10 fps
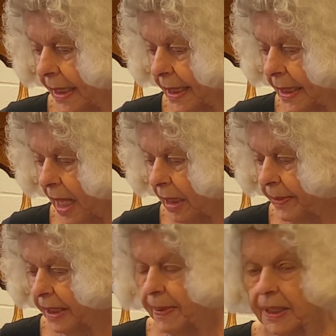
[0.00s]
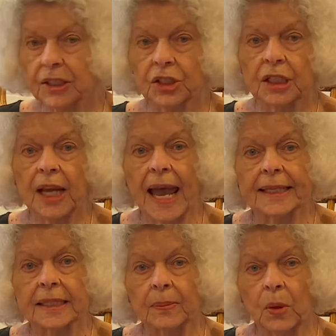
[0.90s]
Solomon because she had
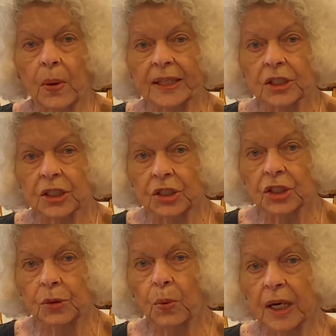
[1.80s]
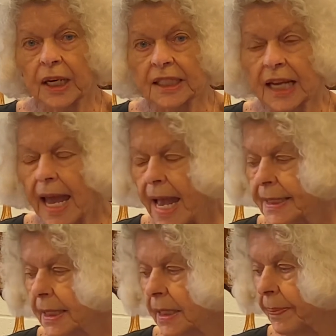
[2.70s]
some questions she wanted to
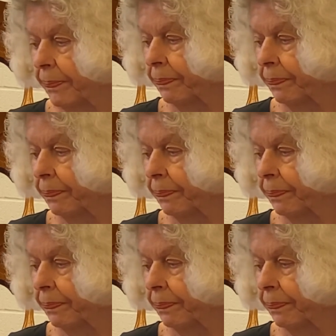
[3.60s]
ask him.